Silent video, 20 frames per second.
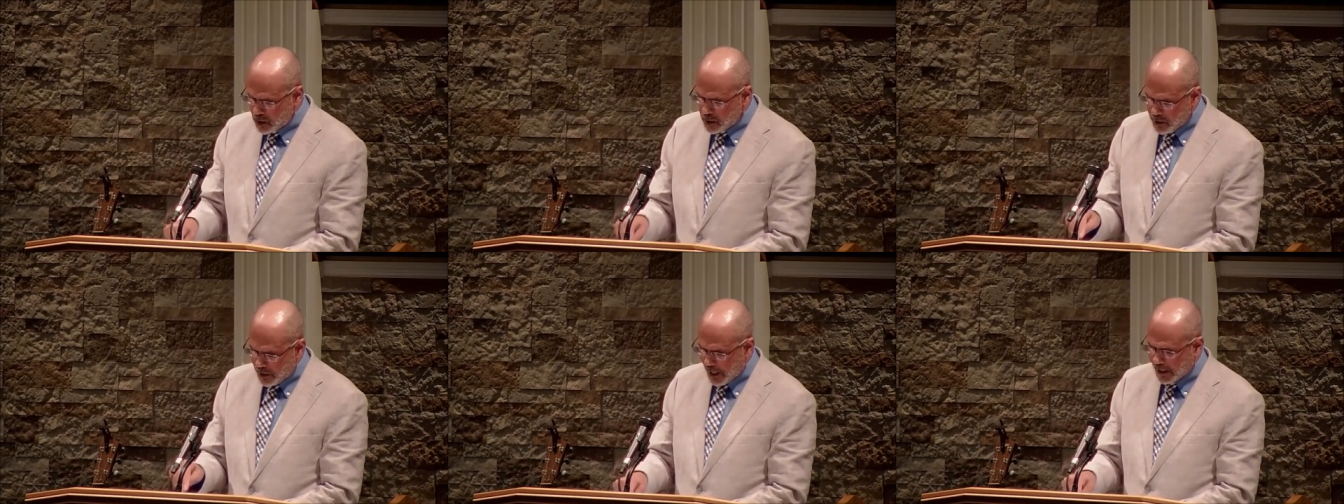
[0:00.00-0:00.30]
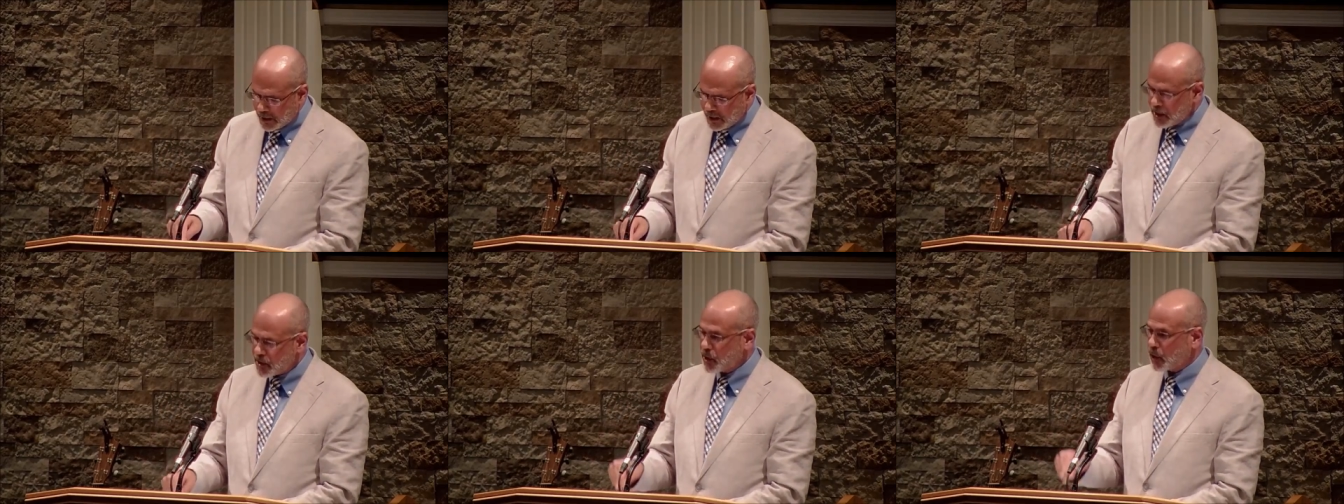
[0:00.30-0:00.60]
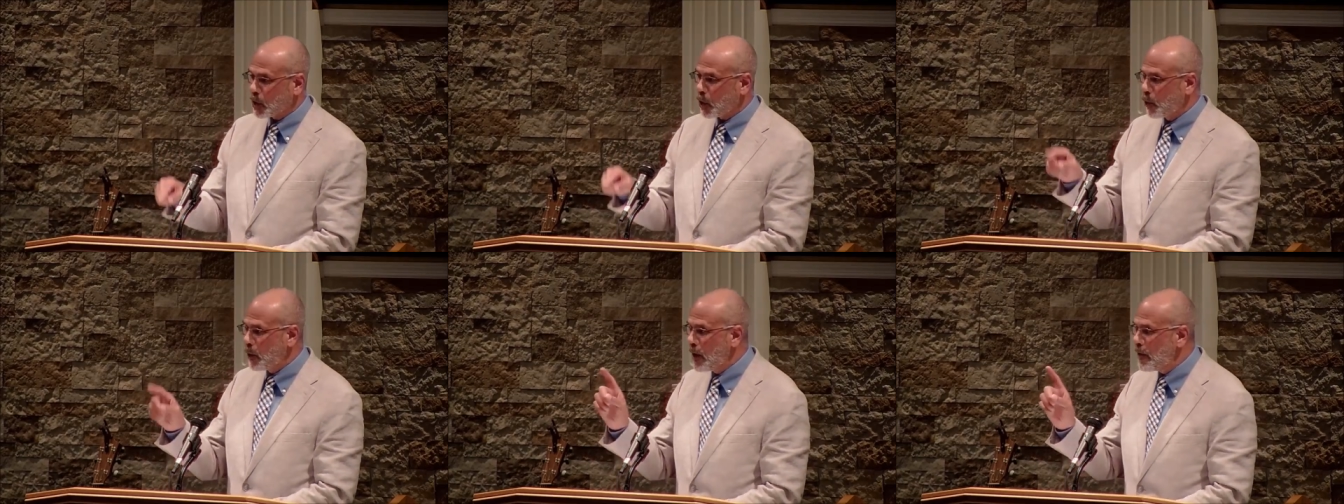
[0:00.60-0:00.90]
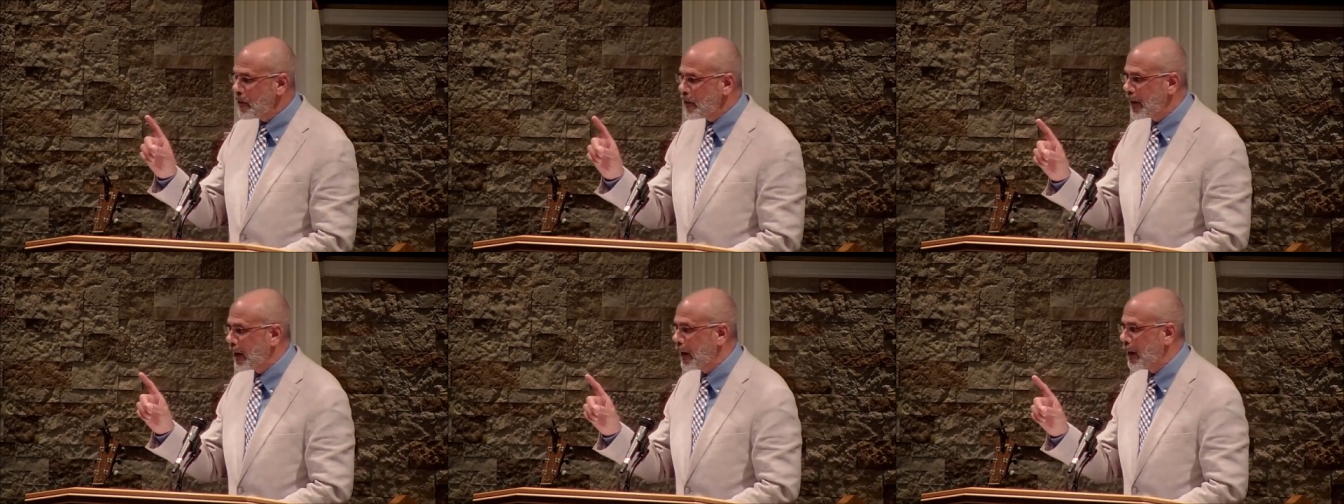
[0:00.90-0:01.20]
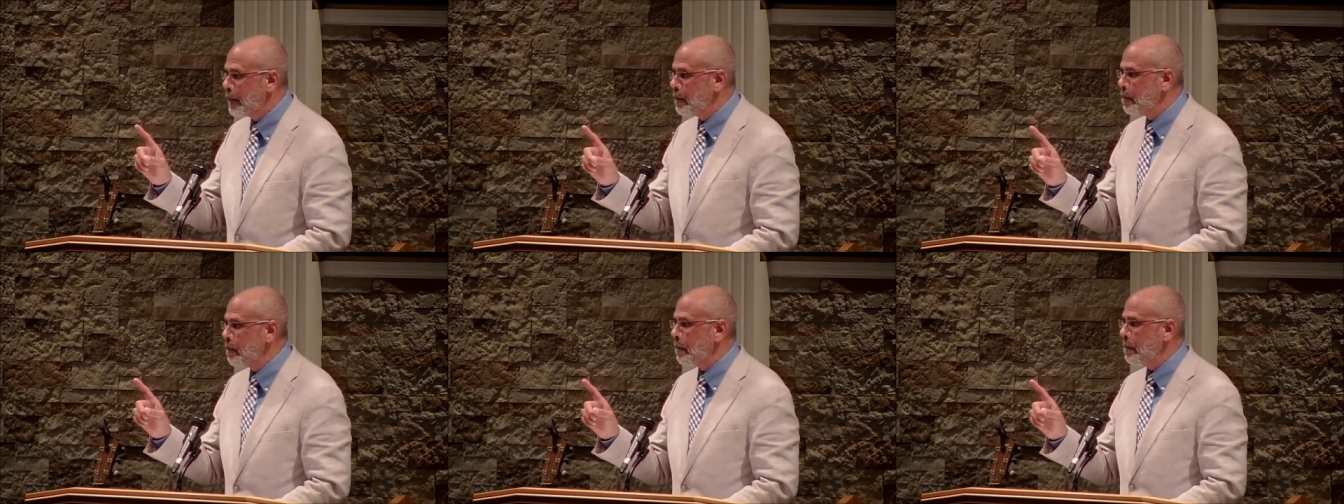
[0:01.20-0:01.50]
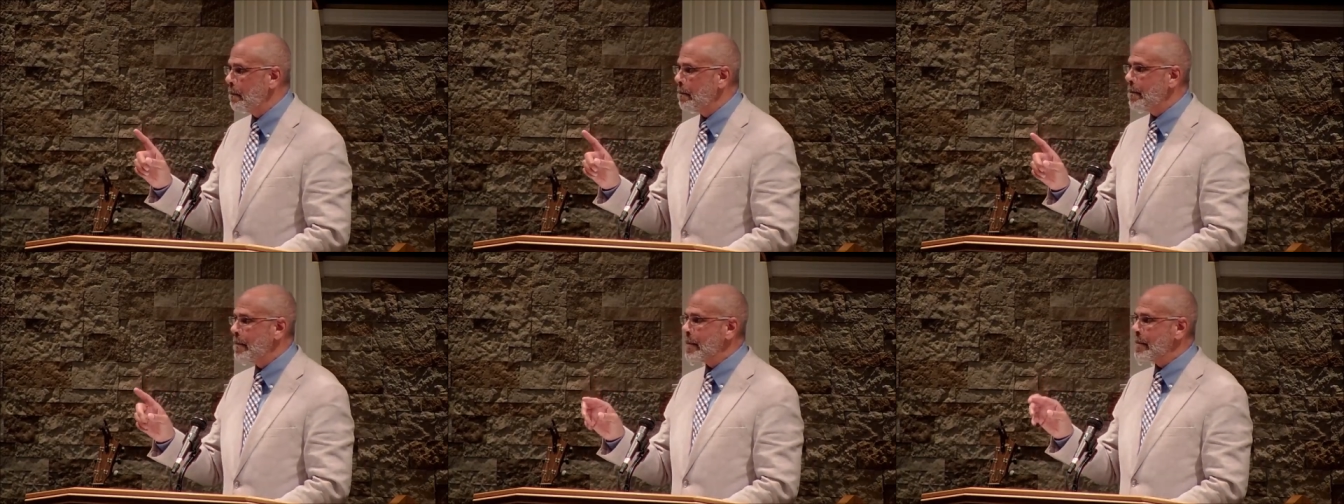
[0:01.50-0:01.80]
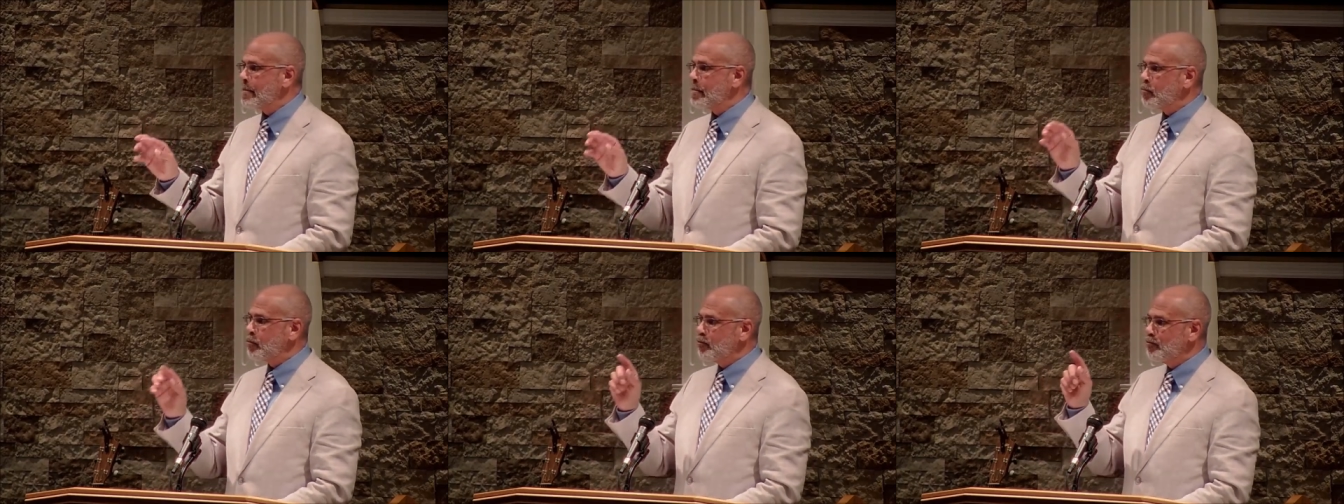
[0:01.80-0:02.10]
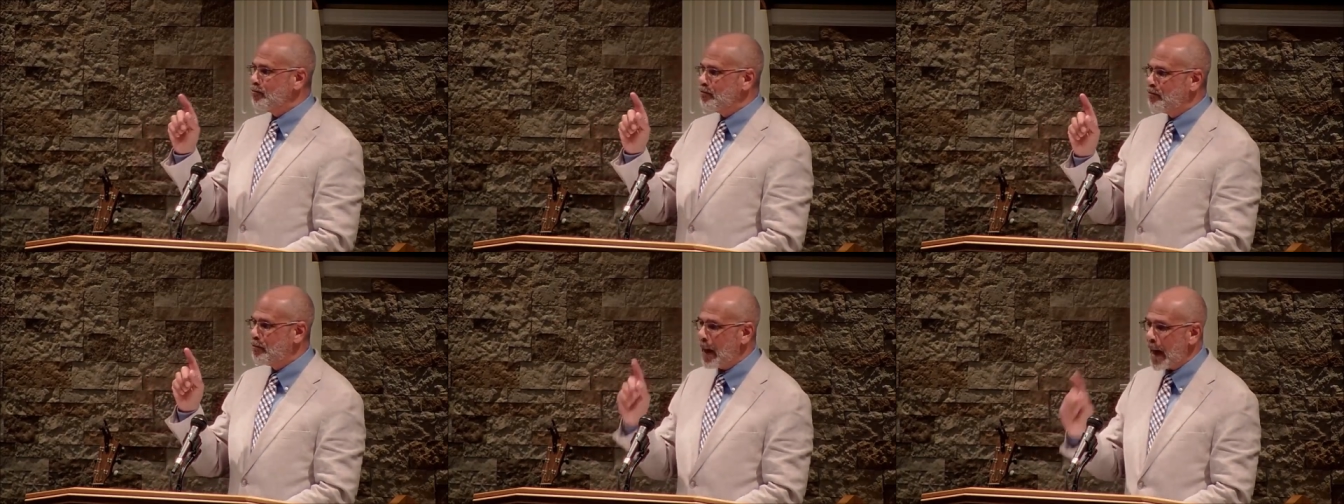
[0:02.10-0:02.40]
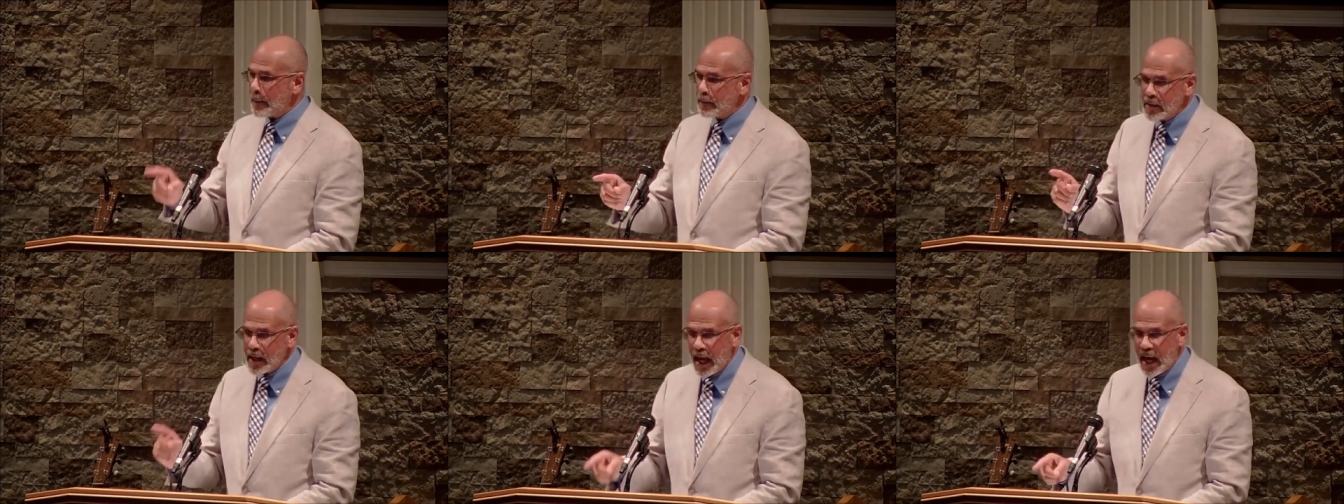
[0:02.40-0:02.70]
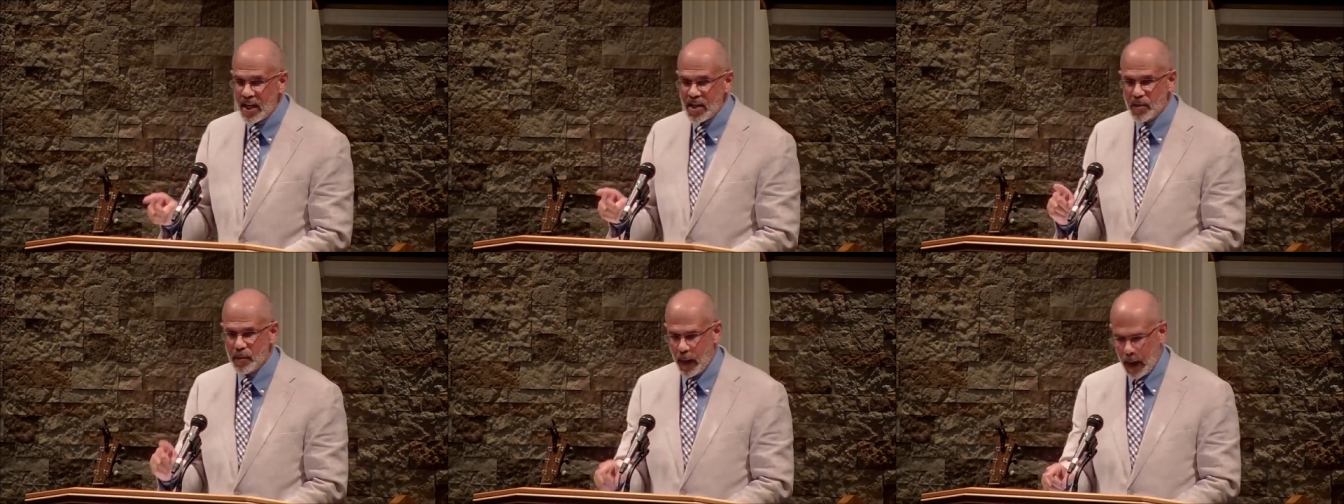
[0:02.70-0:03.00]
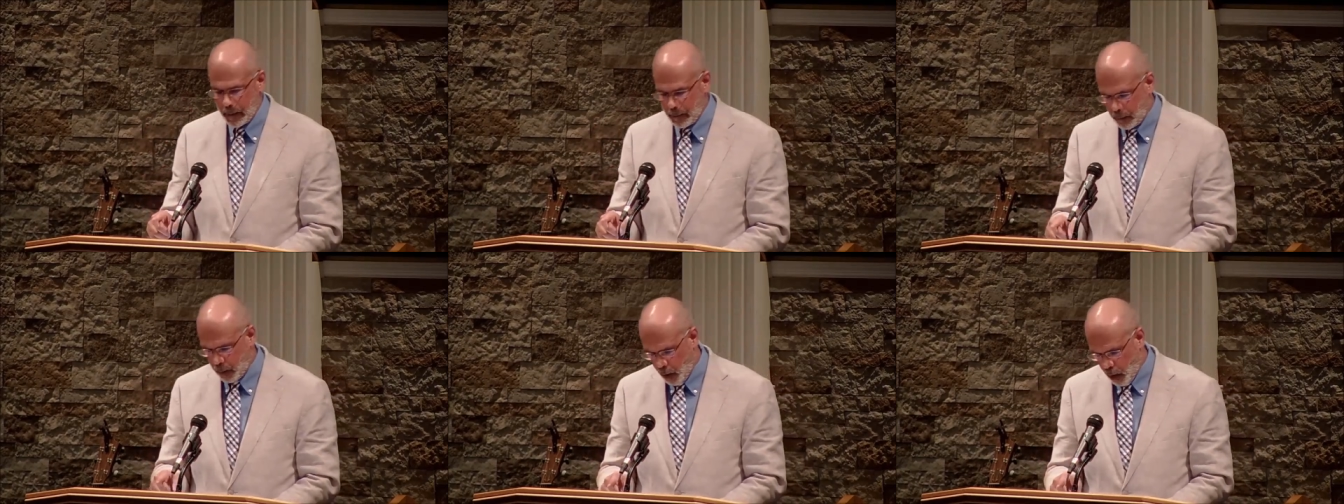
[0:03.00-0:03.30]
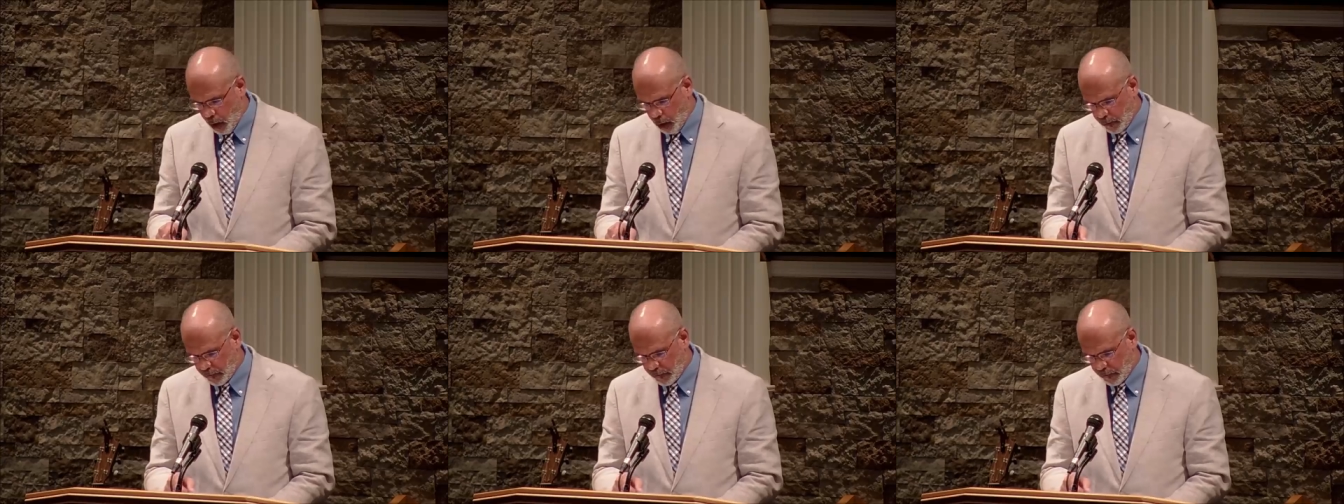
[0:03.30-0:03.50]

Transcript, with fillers: likely is a Corinthian baptized by Paul.